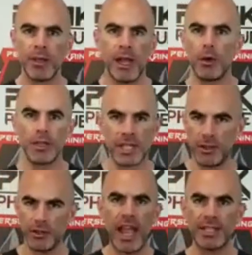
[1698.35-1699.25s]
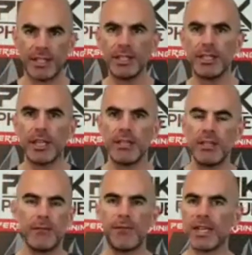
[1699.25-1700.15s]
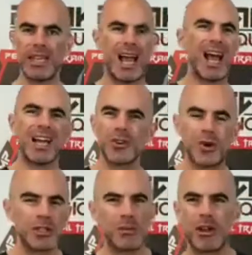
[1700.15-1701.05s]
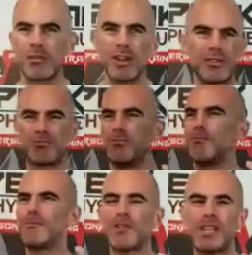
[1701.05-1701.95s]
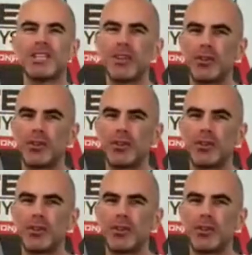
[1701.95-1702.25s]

and all this other nasty shit and these fucking hot dogs and whatever other freaking